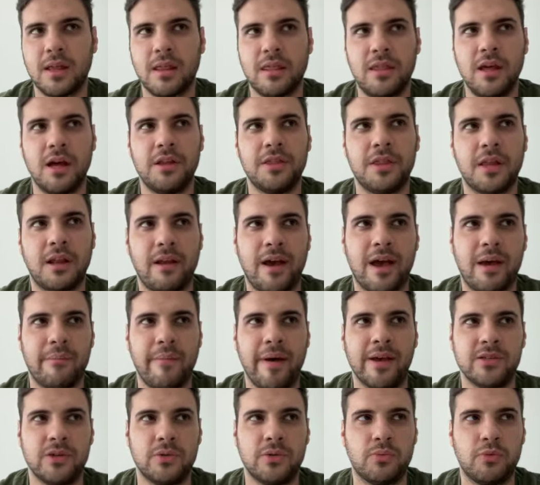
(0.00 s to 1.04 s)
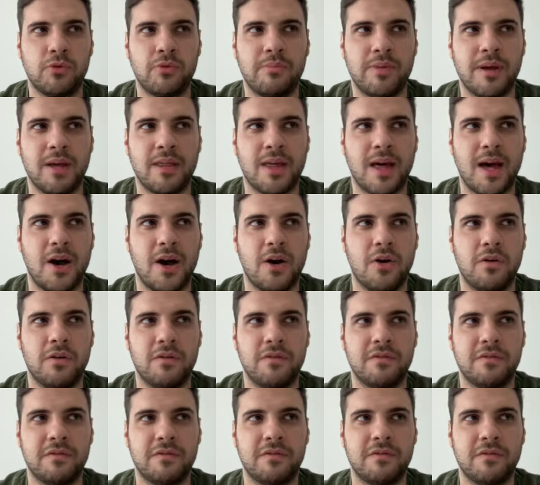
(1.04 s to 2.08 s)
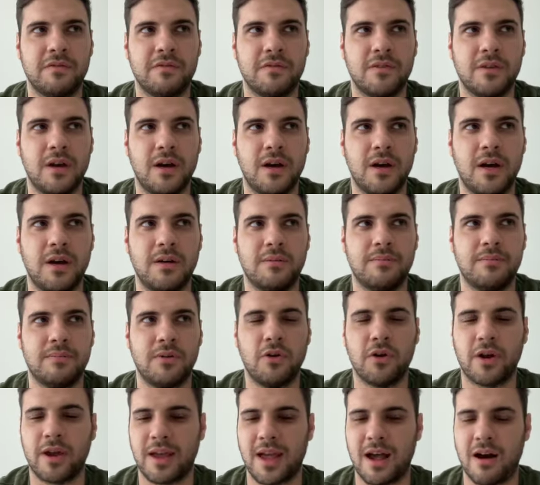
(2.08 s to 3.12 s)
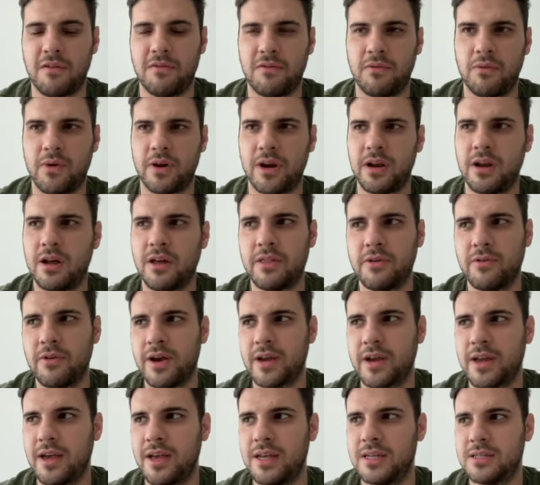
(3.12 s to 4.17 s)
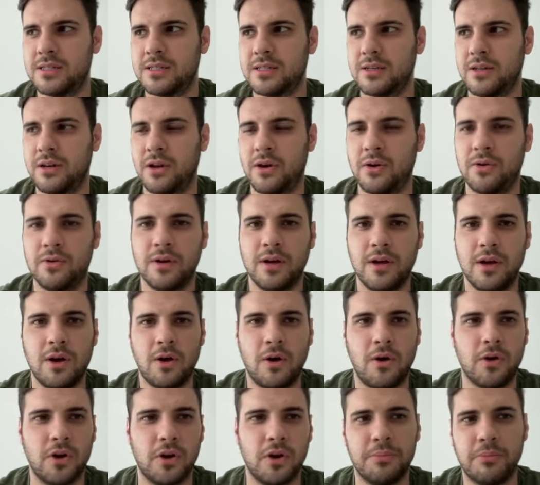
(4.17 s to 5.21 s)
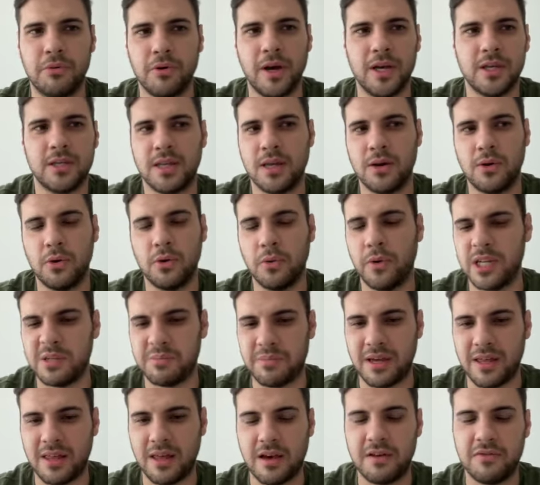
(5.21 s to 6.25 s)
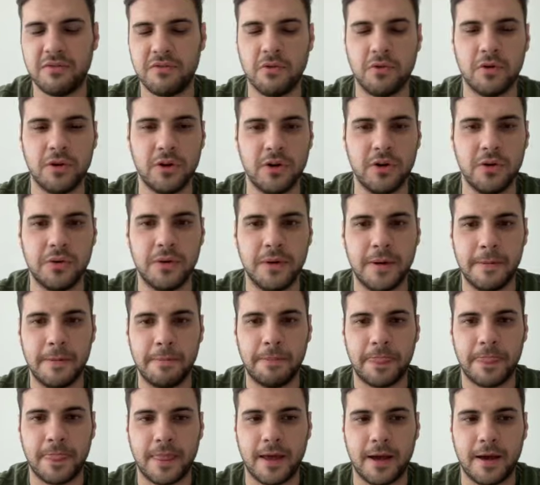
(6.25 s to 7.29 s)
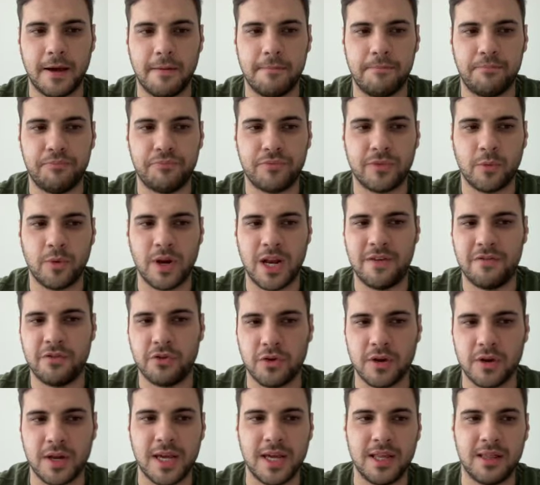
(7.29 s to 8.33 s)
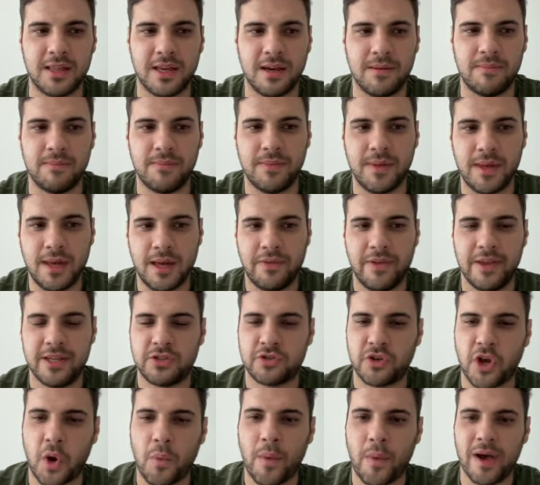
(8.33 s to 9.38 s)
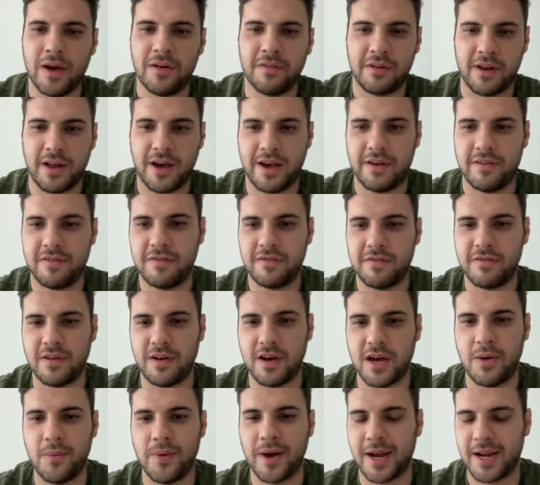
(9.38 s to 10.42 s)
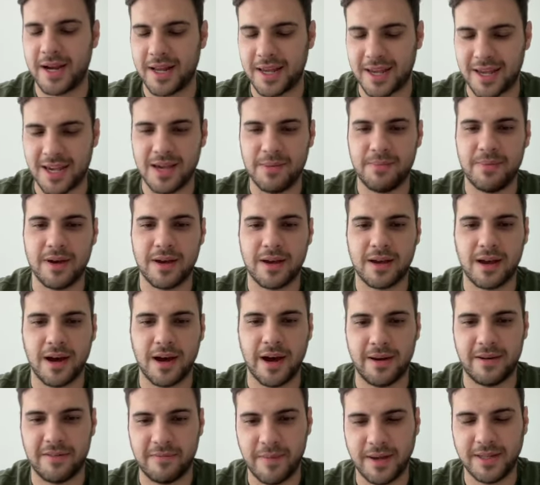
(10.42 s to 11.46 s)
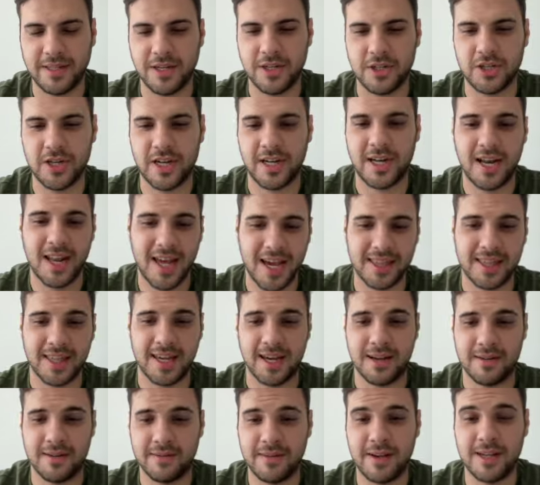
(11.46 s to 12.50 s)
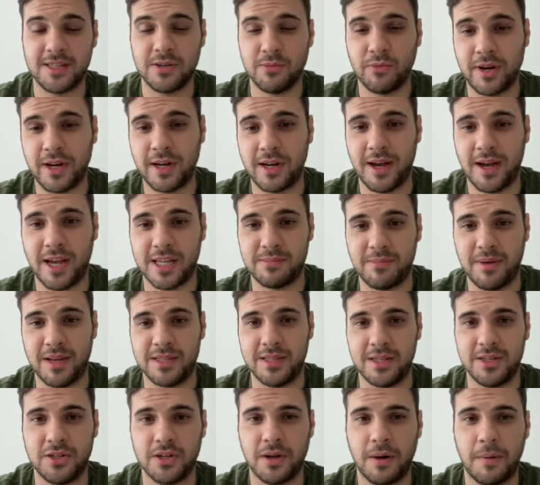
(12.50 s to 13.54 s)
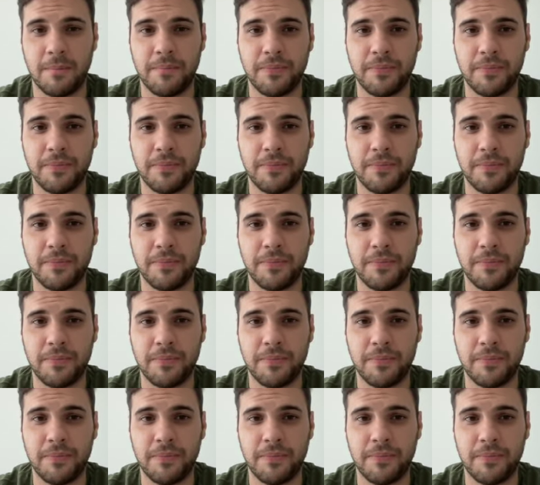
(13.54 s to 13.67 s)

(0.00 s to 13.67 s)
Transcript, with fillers: The underlying message would be that of uh, looking out for one another, I guess. You know, Holler Boys, they'll always be there for you um, whenever you need them. This is our way of life. Uh, we're going to keep it kind of message. And I like that. That's a really nice message.